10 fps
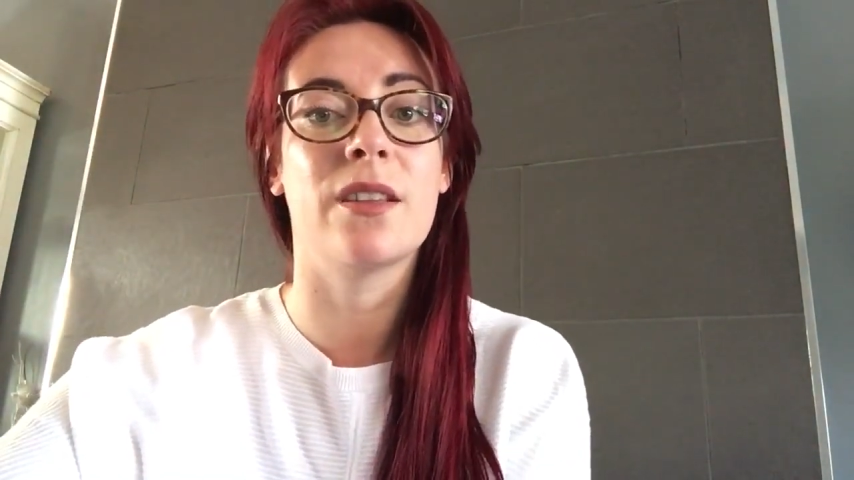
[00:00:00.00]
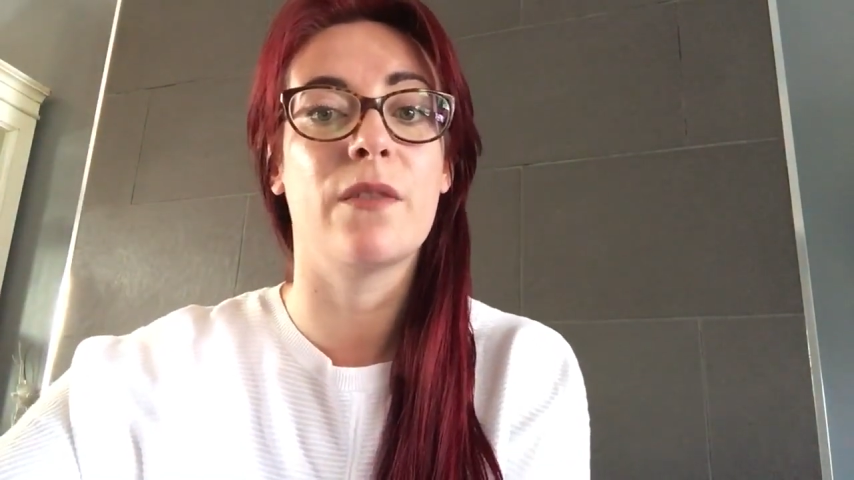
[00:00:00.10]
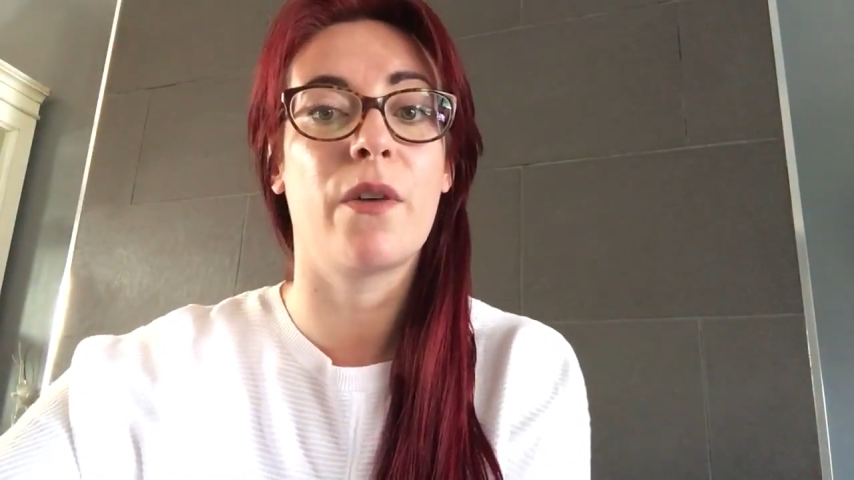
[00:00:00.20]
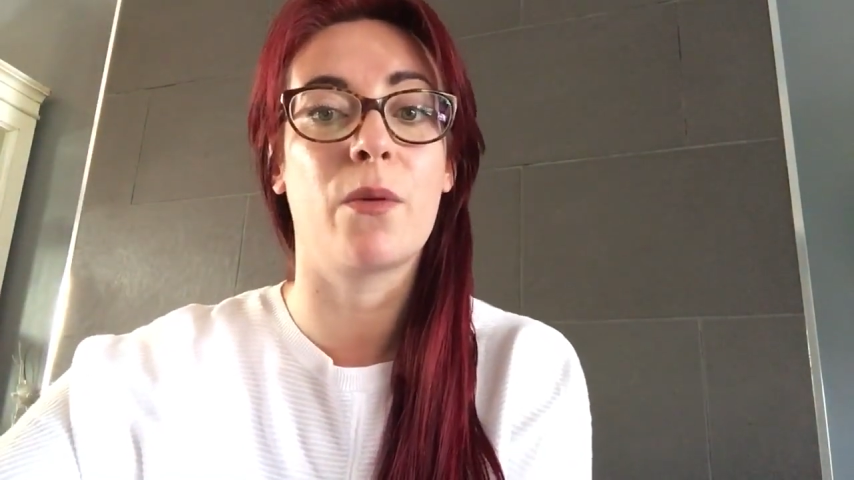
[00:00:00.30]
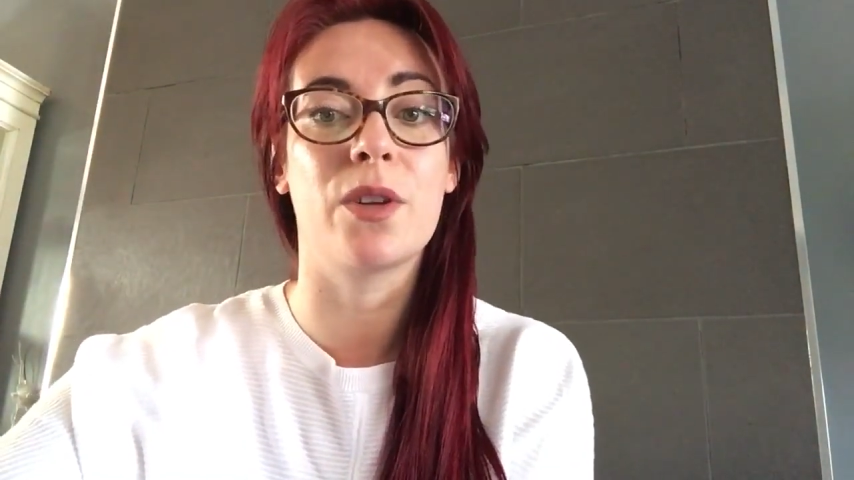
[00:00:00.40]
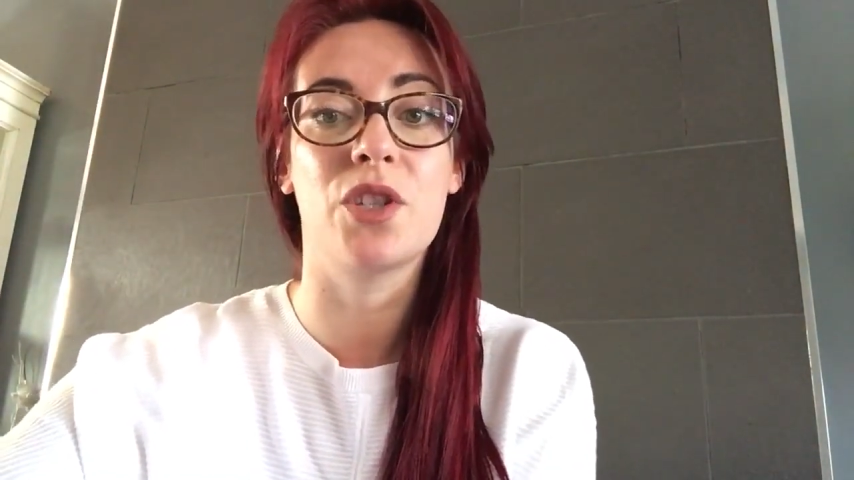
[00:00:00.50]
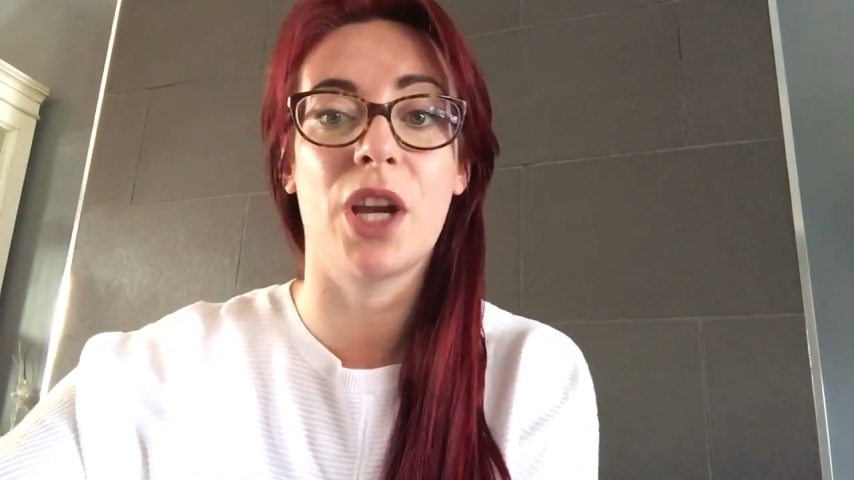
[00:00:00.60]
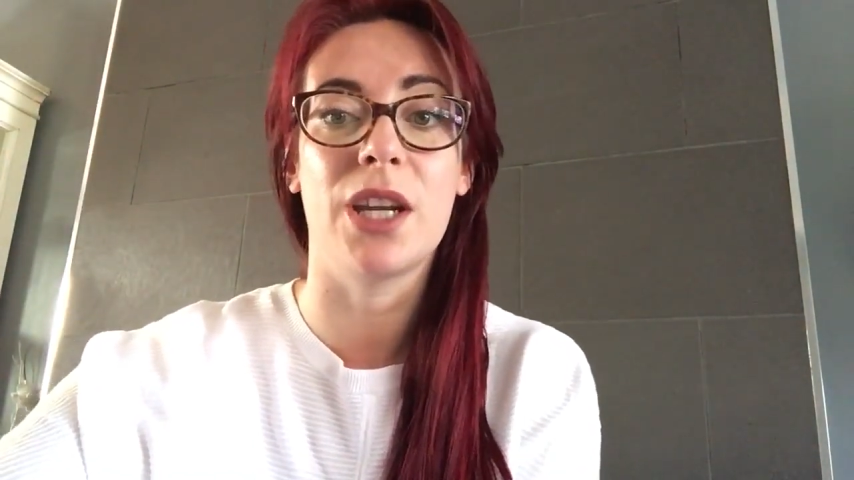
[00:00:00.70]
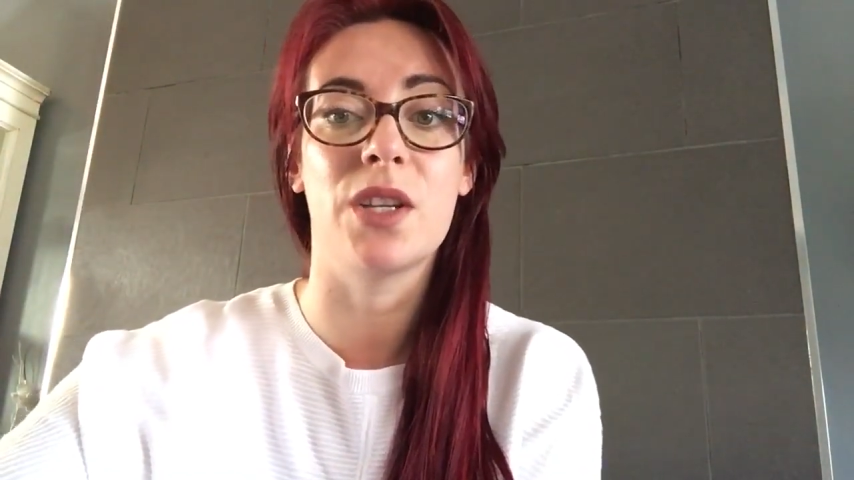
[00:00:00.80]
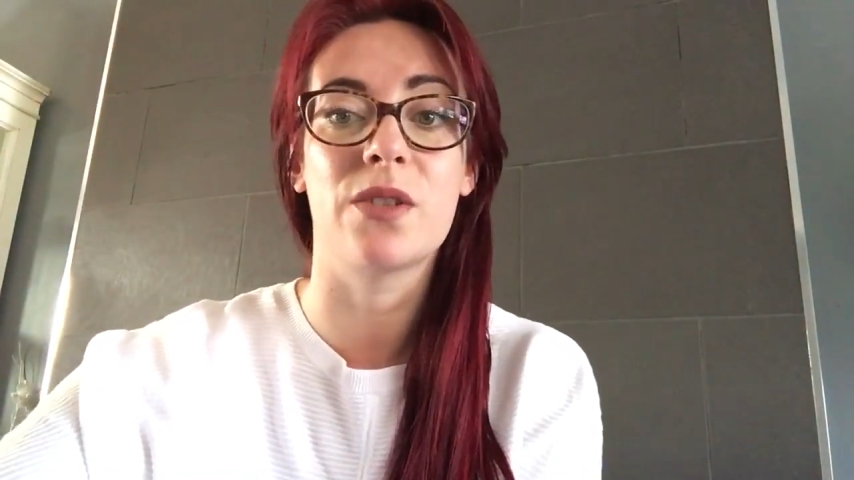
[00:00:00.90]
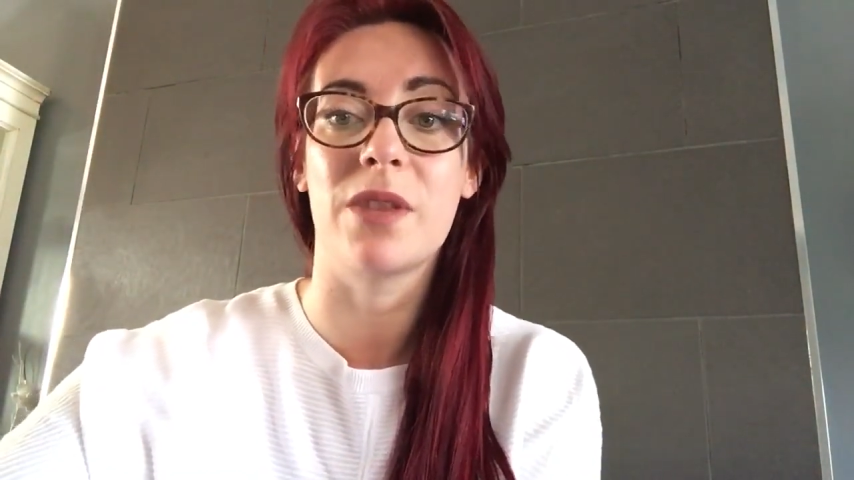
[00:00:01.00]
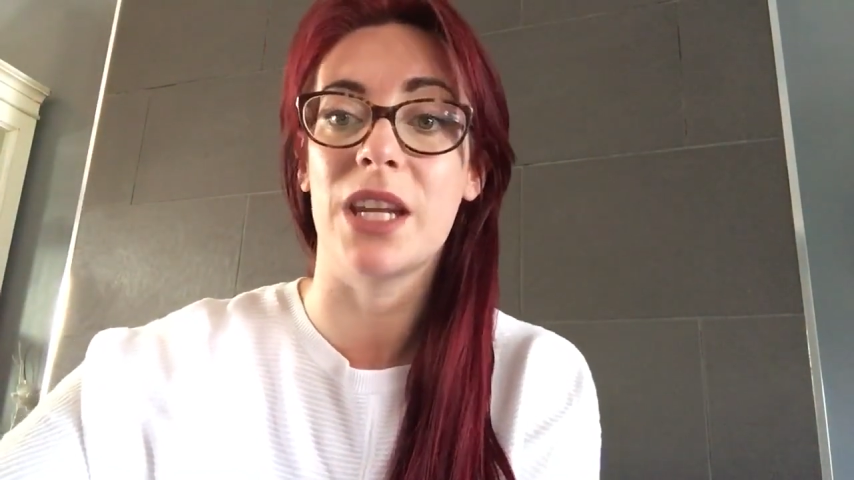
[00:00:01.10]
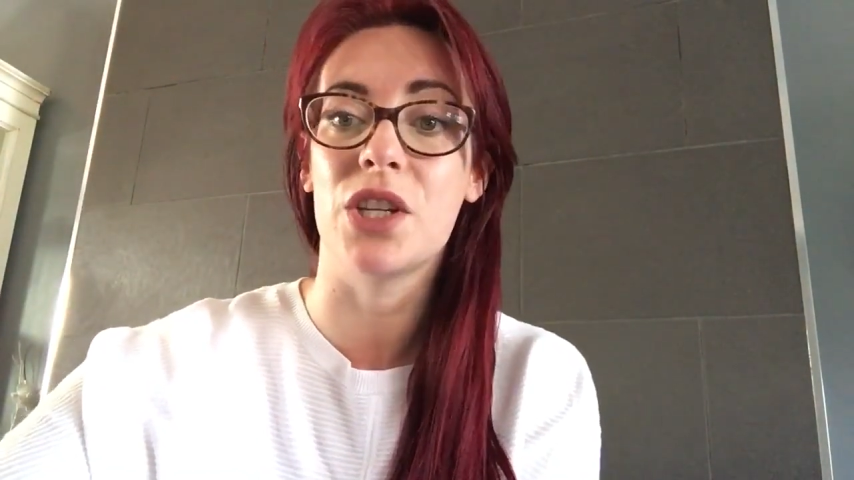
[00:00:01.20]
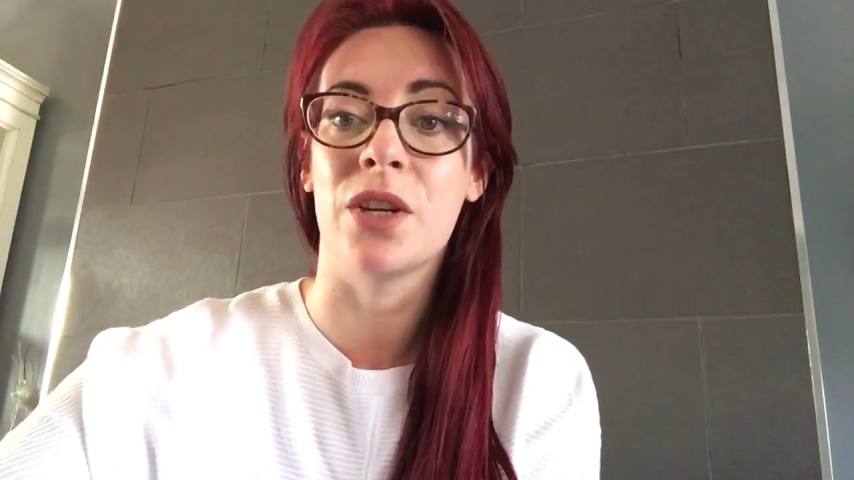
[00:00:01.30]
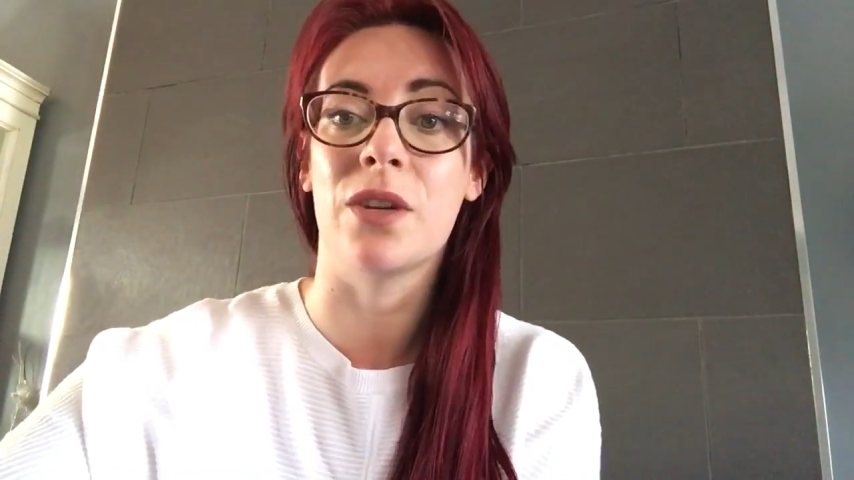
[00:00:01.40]
and the focus changes with
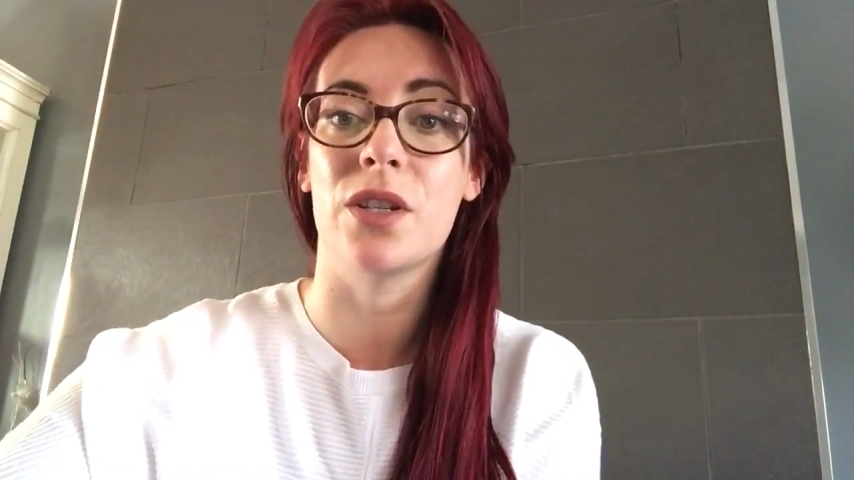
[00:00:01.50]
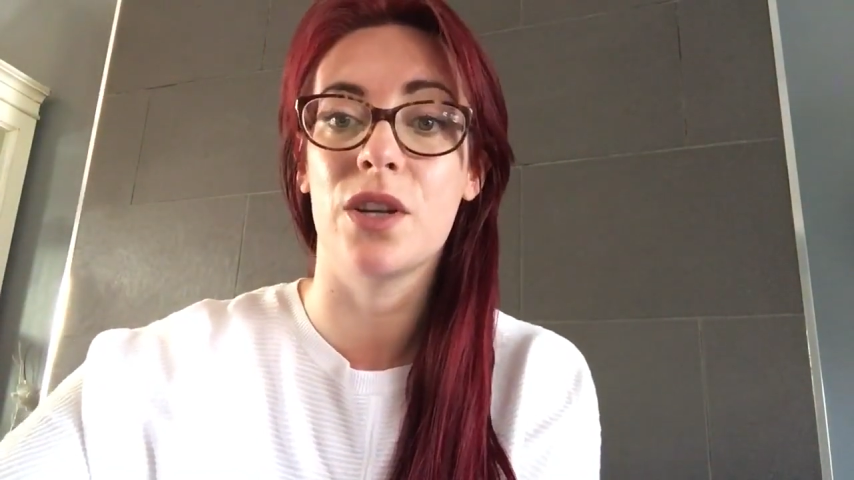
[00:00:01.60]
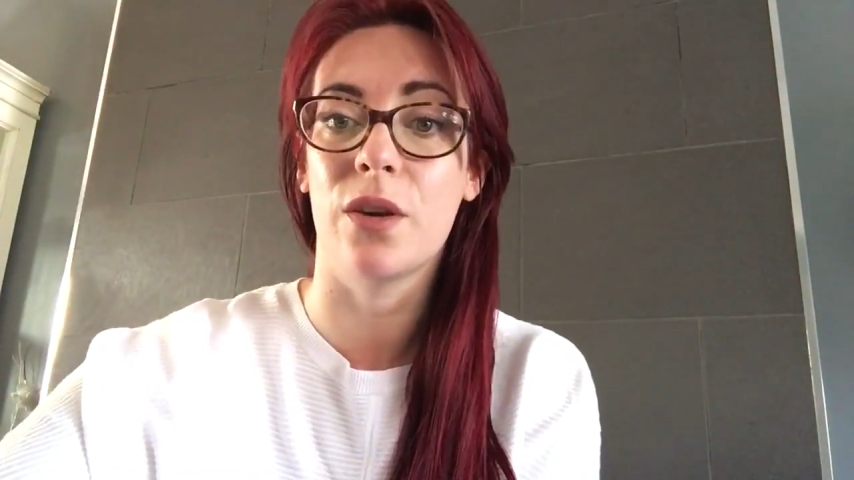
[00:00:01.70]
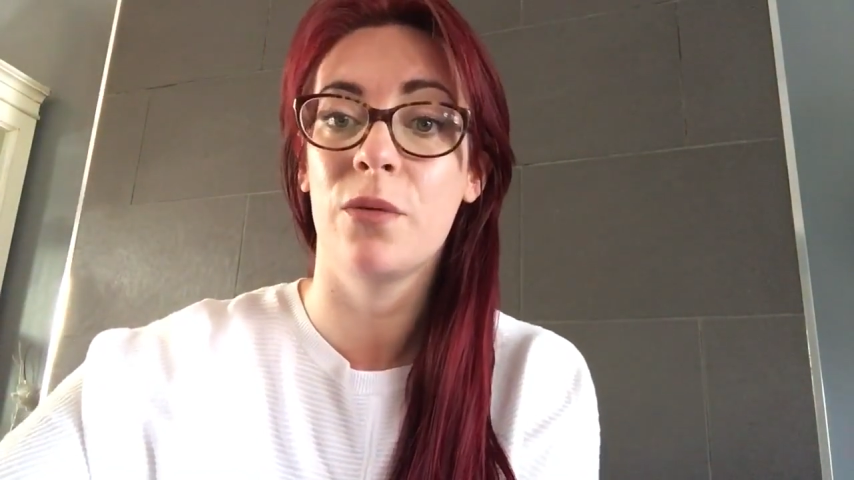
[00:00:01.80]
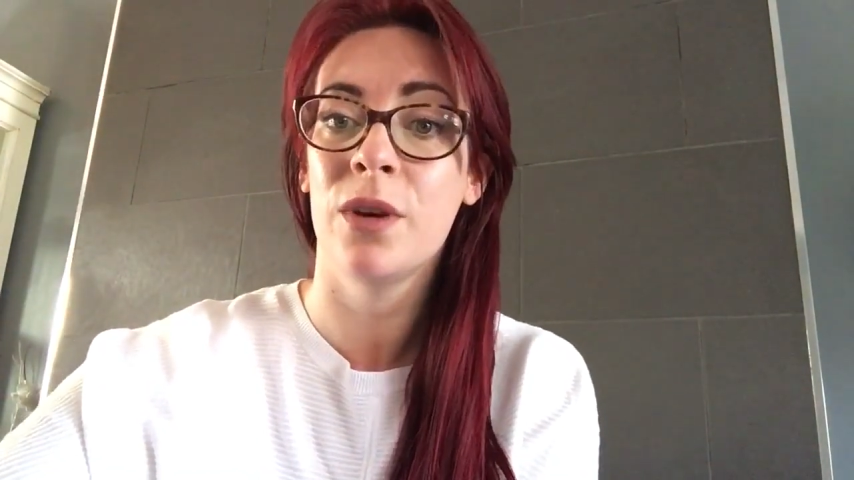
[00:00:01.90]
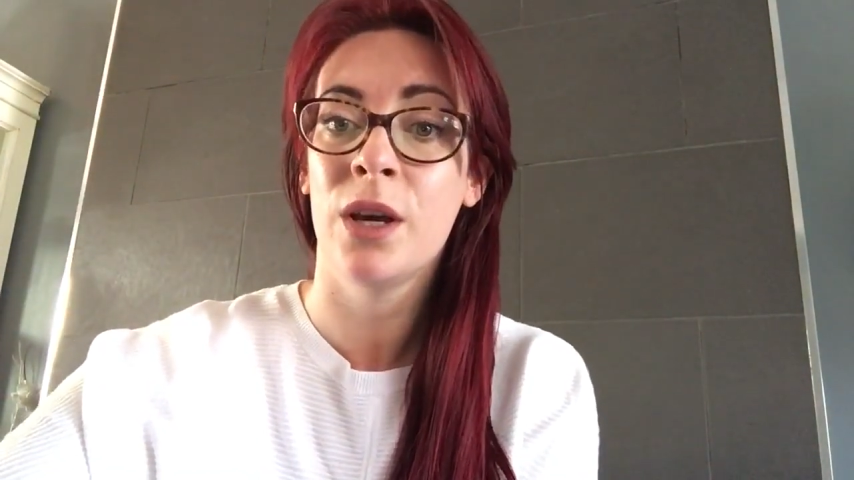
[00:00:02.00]
each unit too,